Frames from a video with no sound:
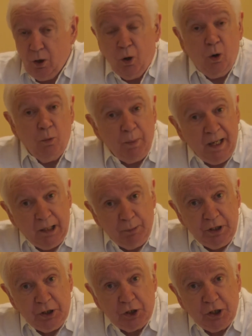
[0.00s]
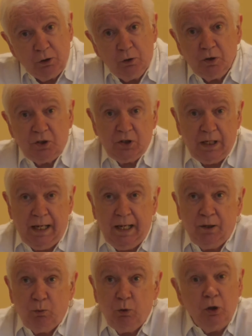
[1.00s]
Or maybe she looks
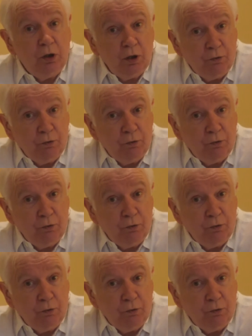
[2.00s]
at work